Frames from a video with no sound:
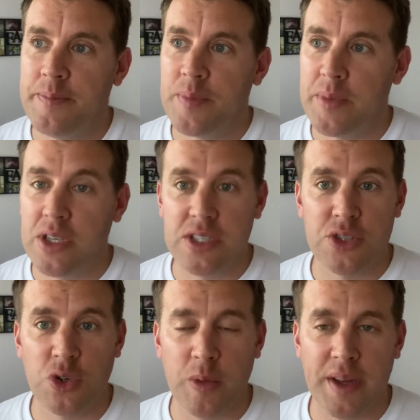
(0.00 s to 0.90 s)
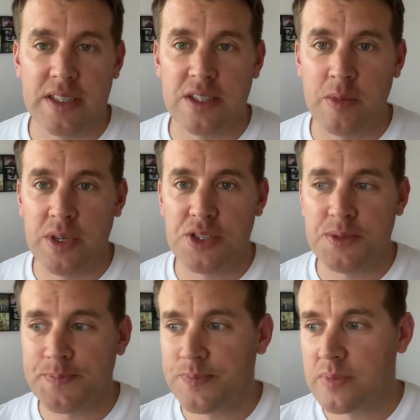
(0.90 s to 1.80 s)
because I talk about it so much.
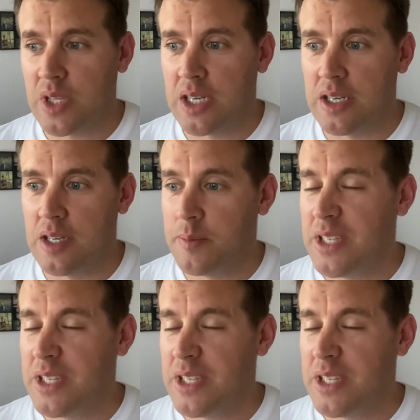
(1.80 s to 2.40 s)
But